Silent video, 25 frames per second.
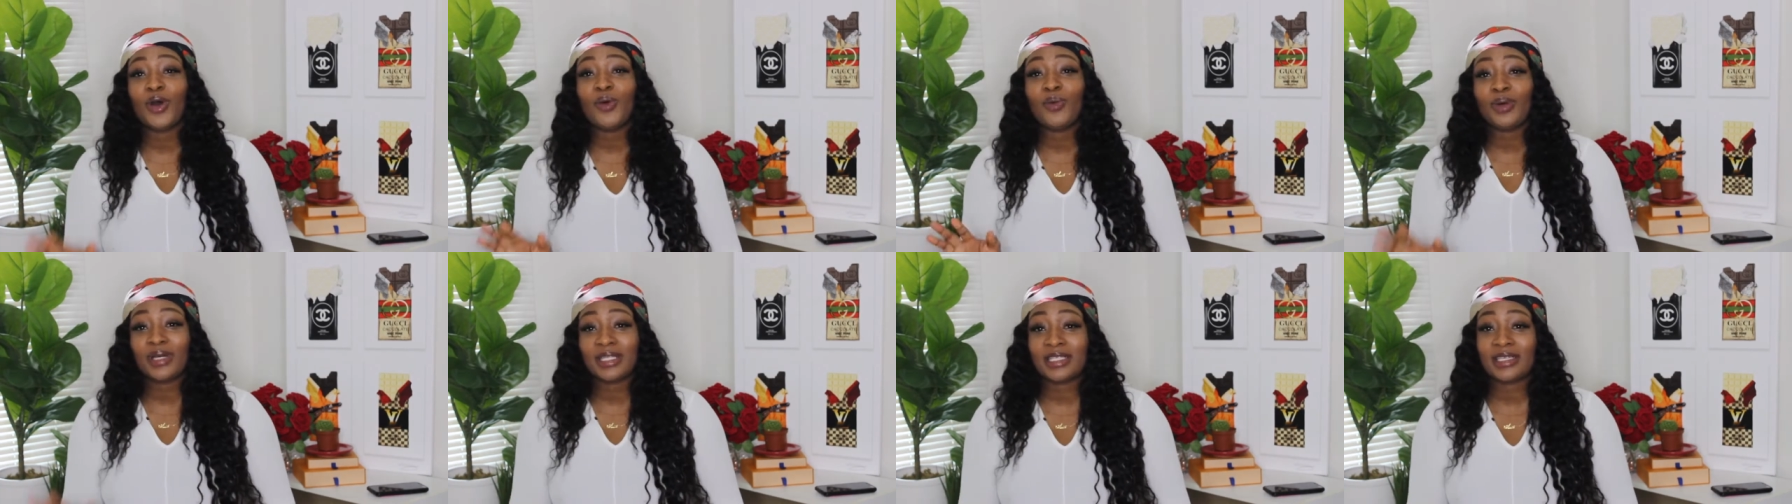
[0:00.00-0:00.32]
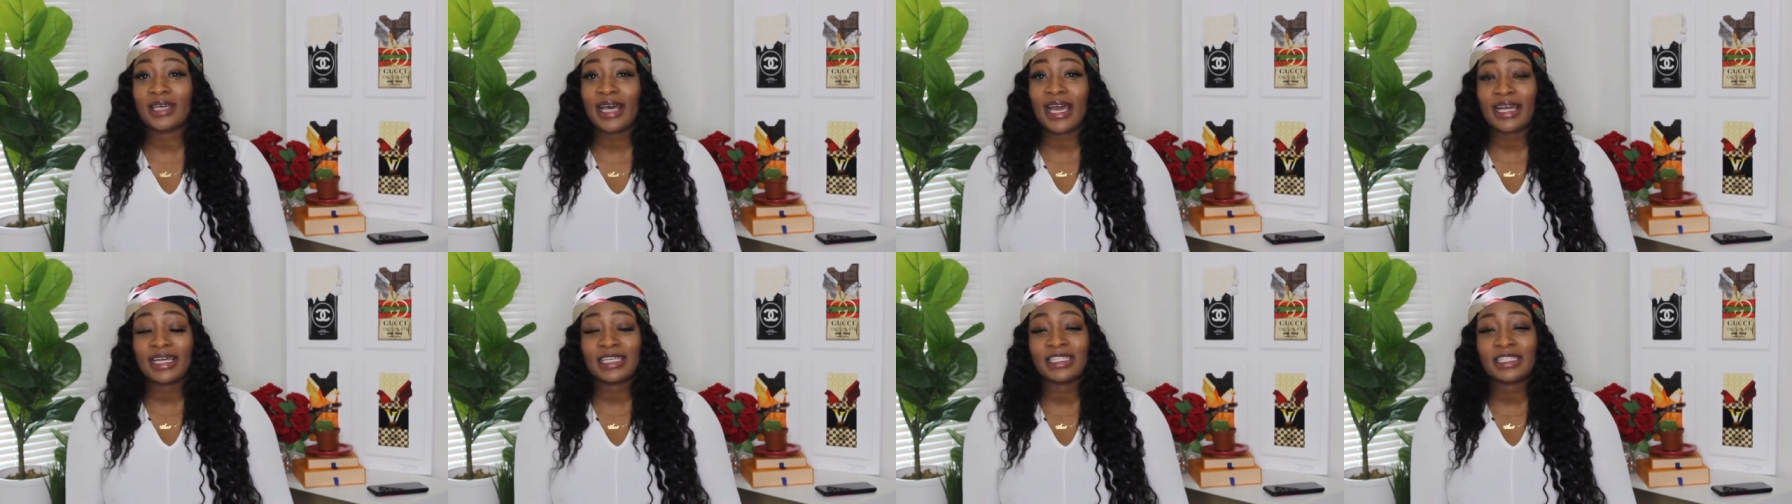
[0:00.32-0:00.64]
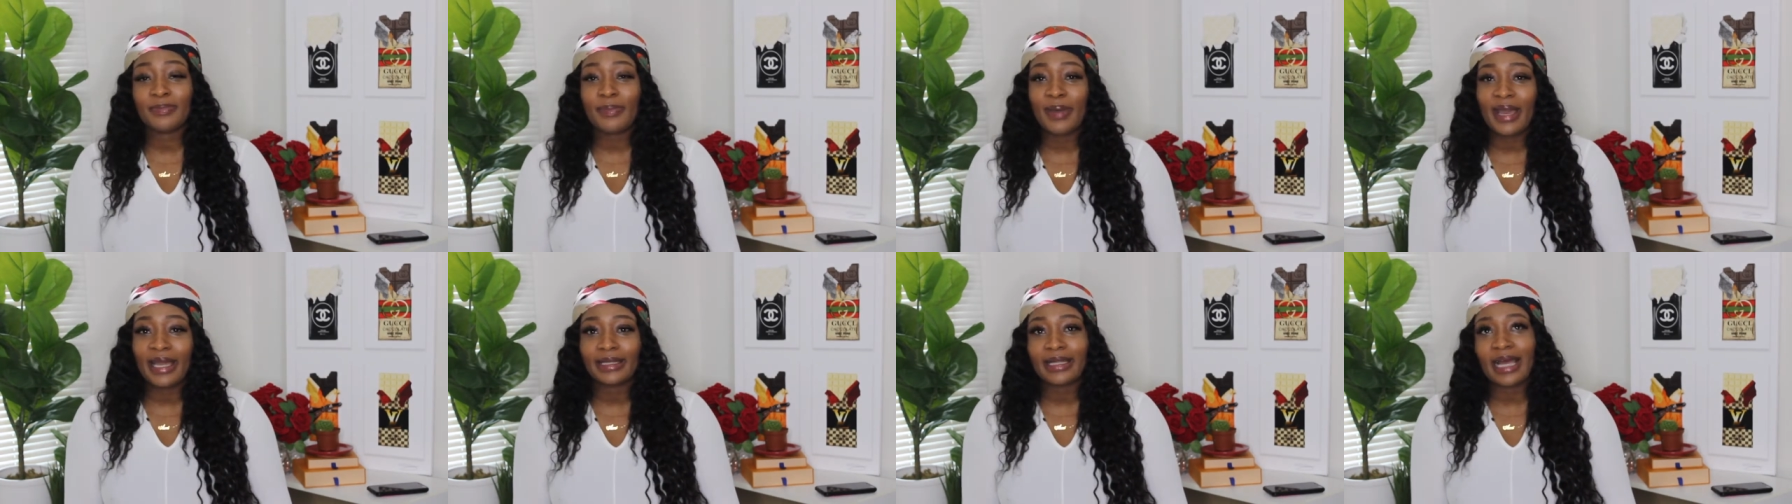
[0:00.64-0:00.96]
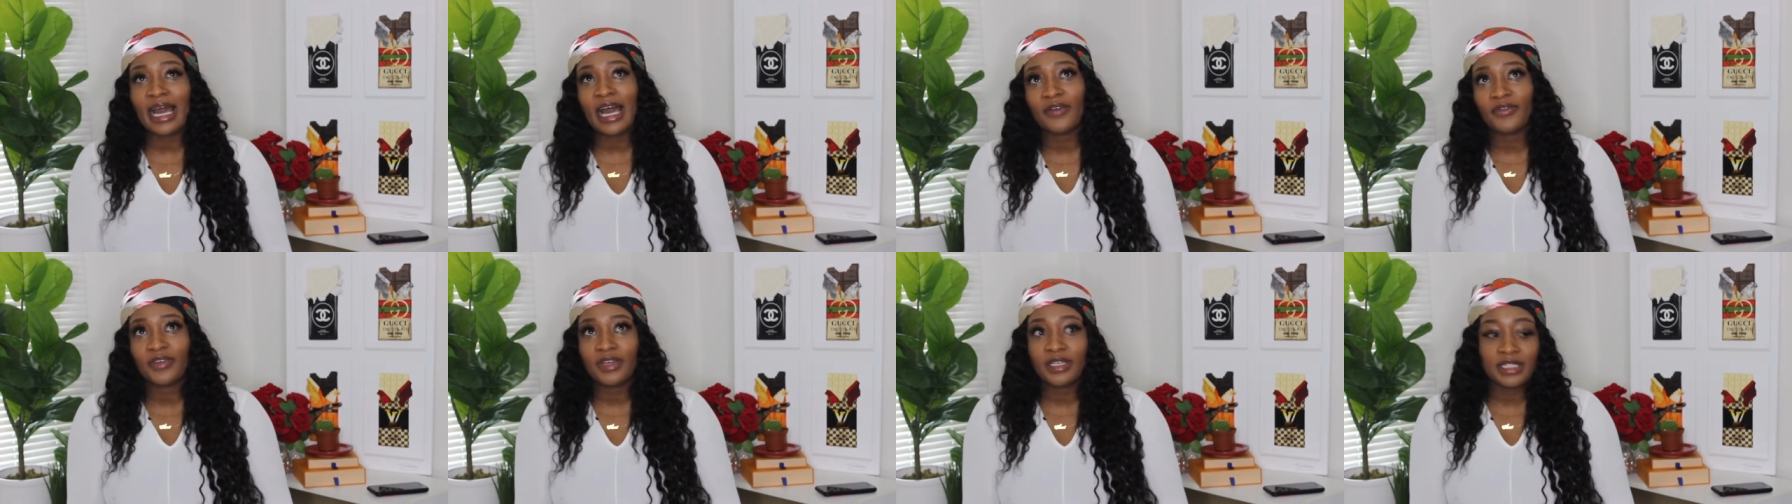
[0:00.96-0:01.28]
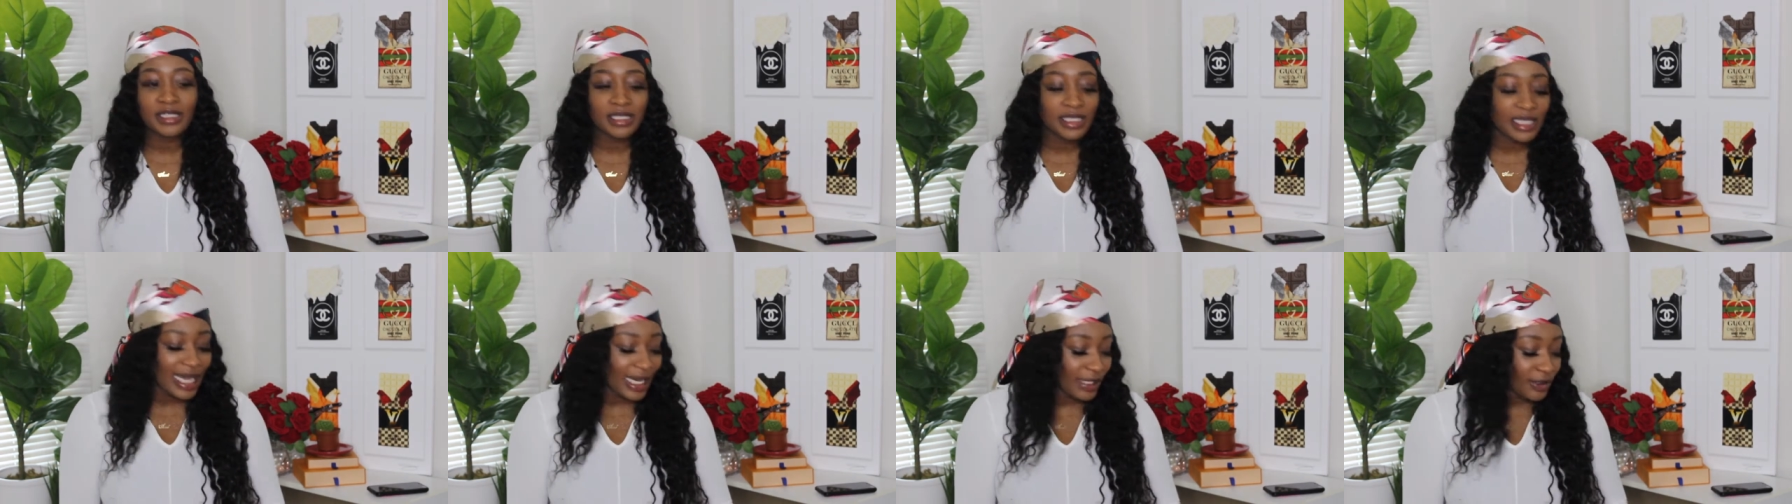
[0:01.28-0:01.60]
know what to expect.
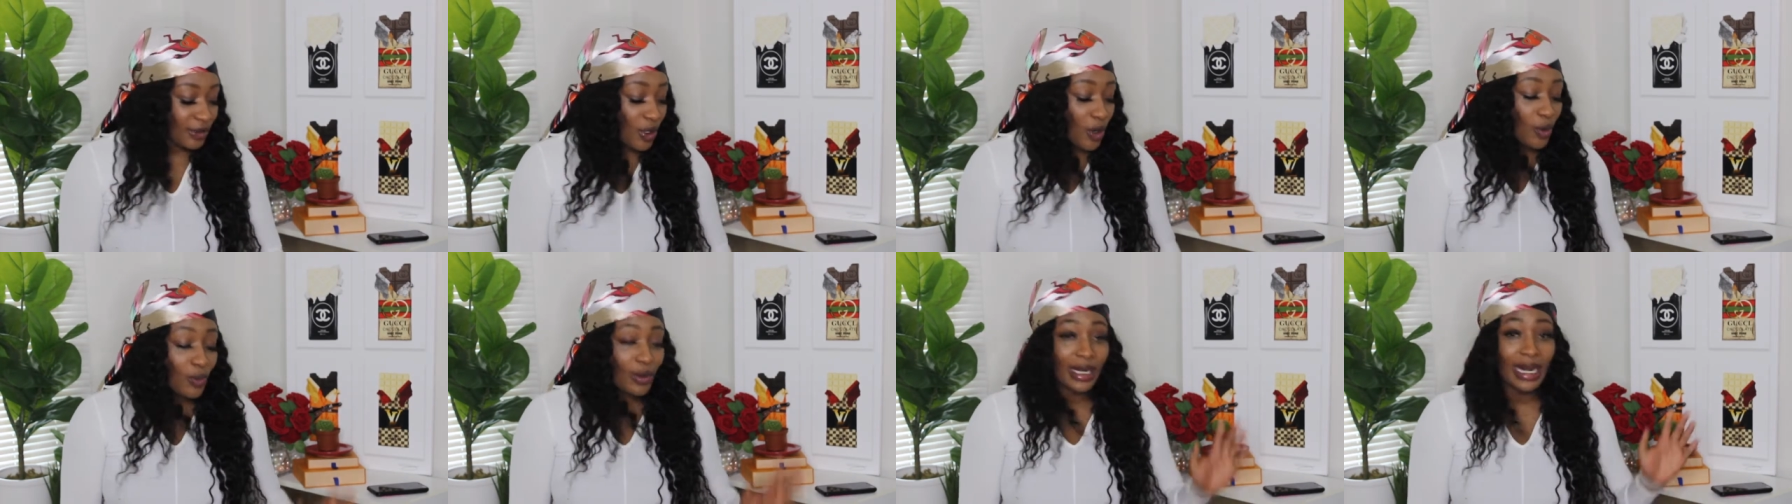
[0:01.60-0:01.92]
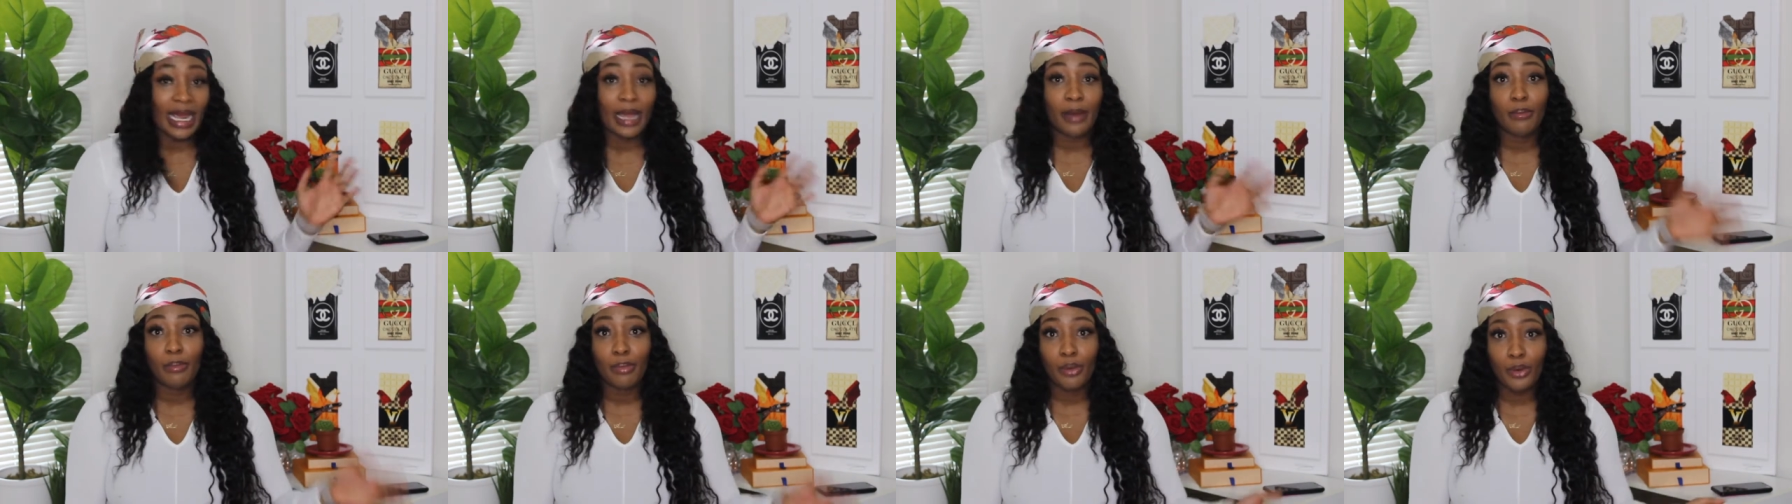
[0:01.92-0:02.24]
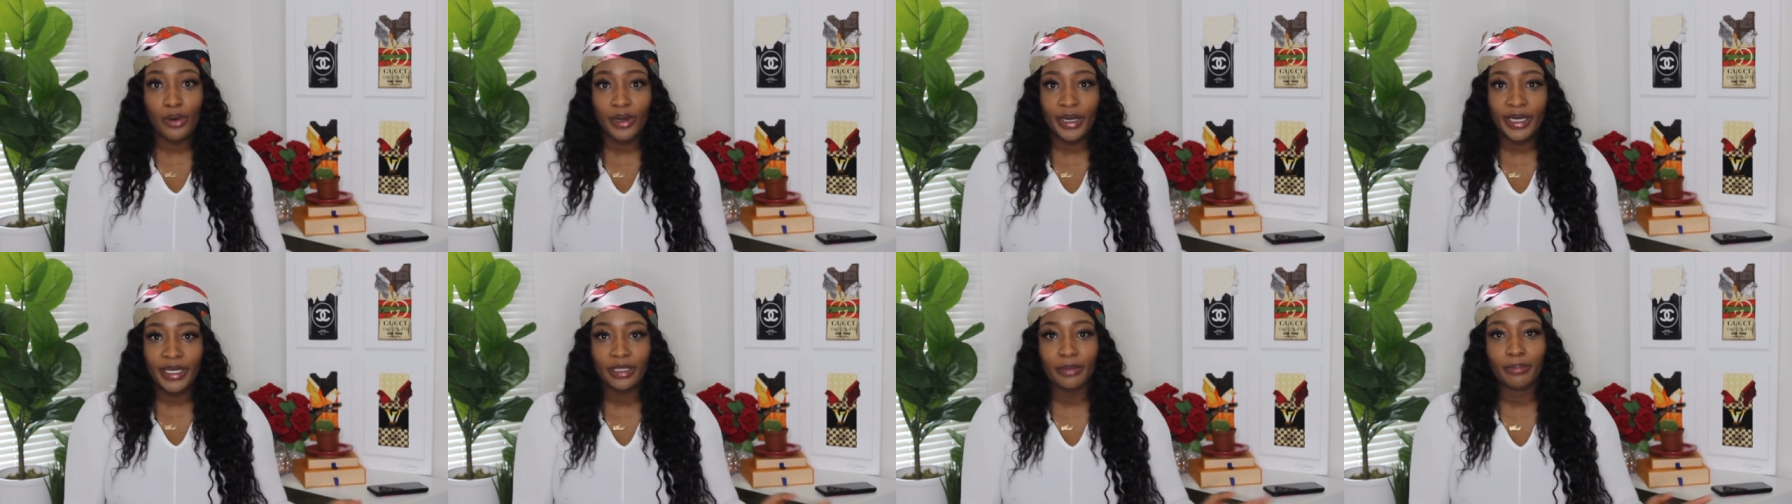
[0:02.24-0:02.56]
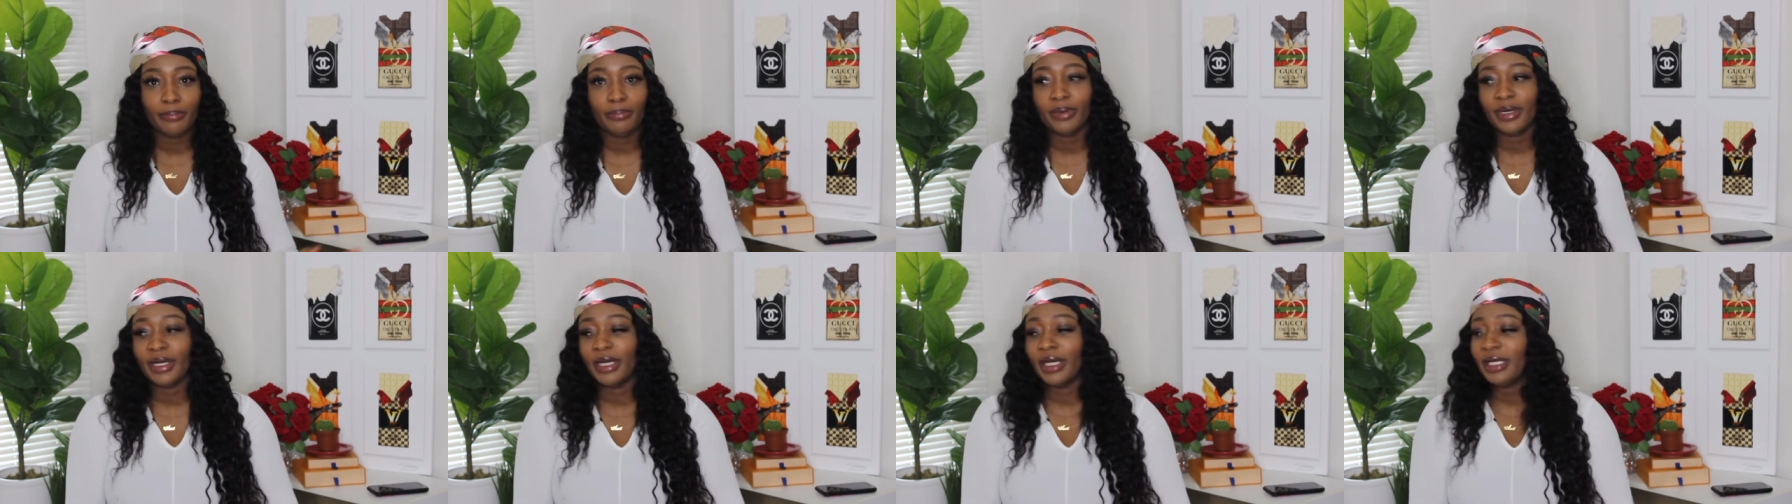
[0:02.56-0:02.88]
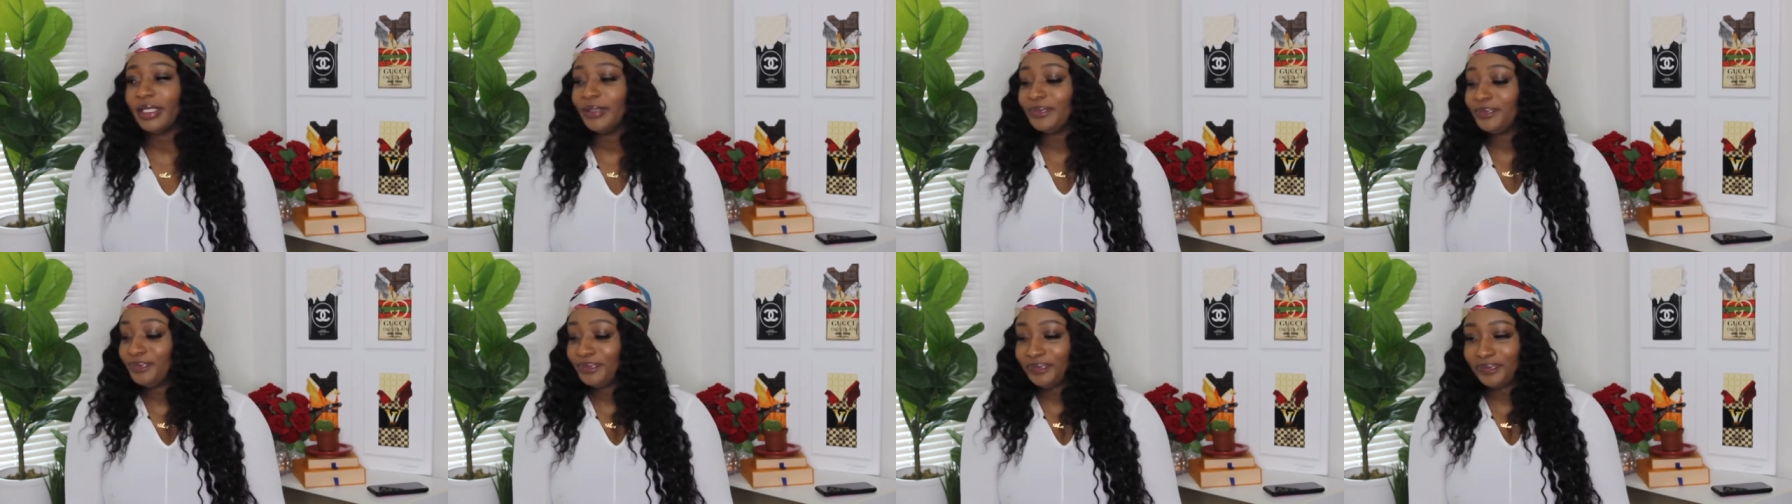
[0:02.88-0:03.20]
Obviously, I know what I bought,
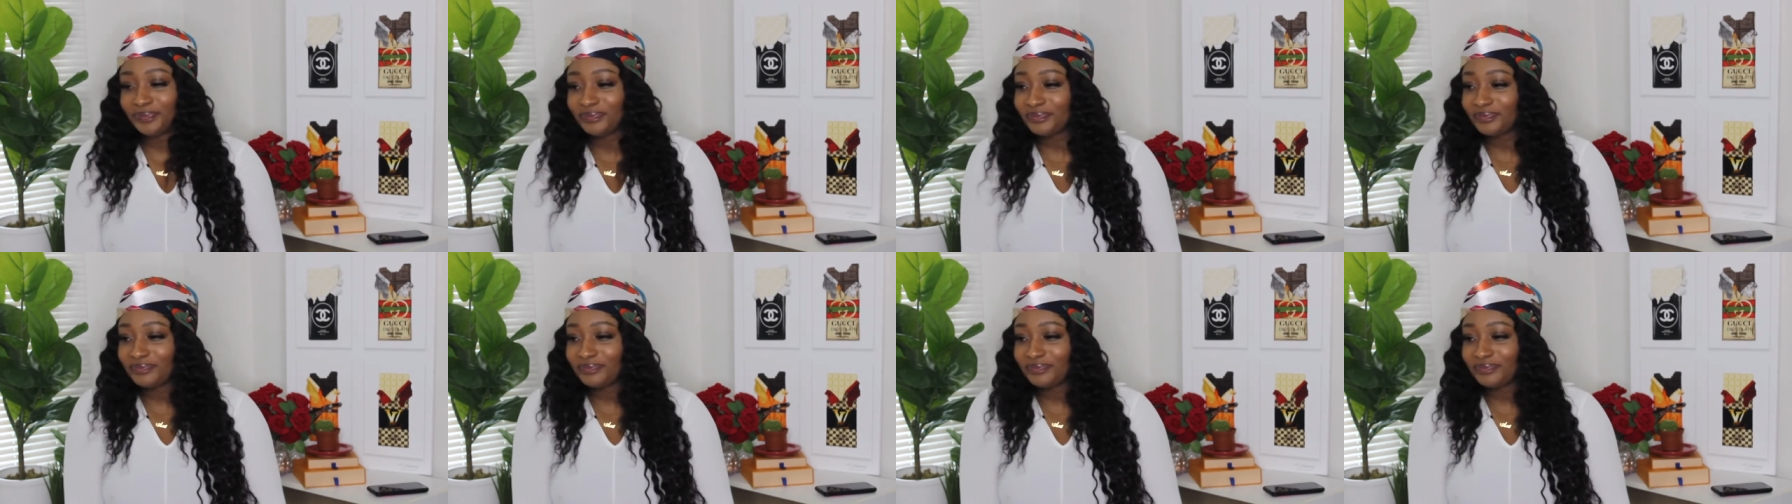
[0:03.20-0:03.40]
but